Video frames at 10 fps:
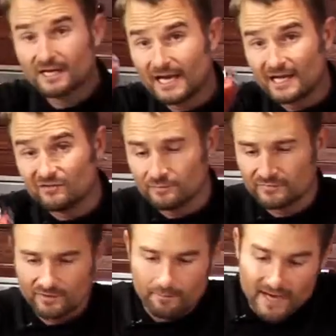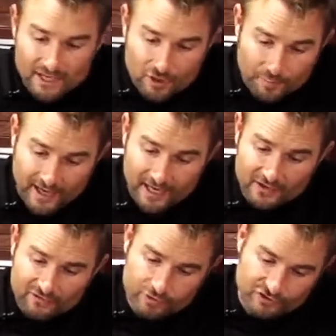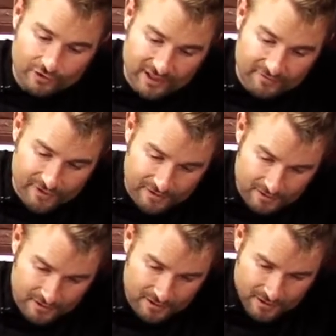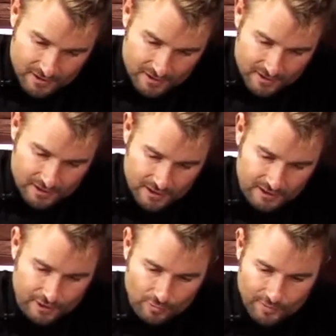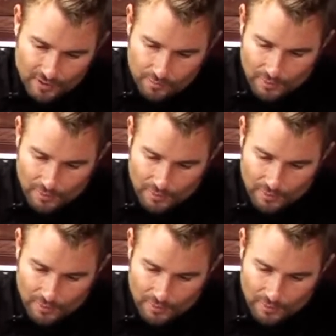going to add some tomato paste, which will give it a little bit of